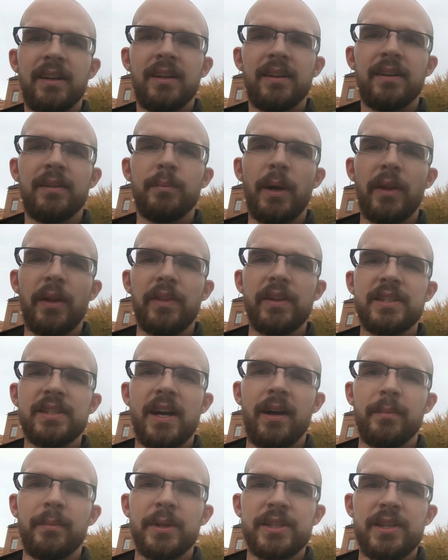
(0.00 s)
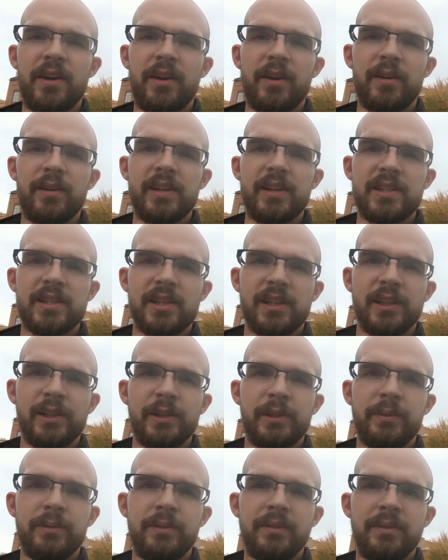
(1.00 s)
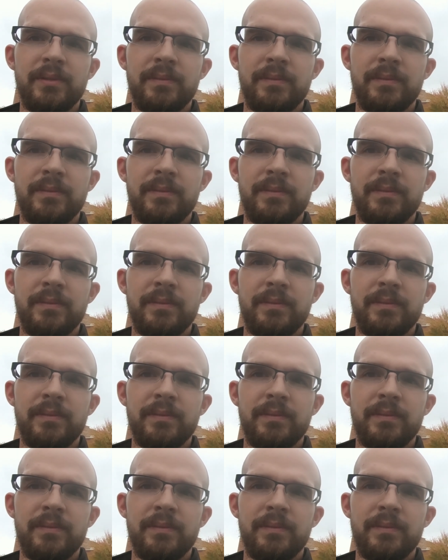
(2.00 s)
about the Thomas Hardy Saloon,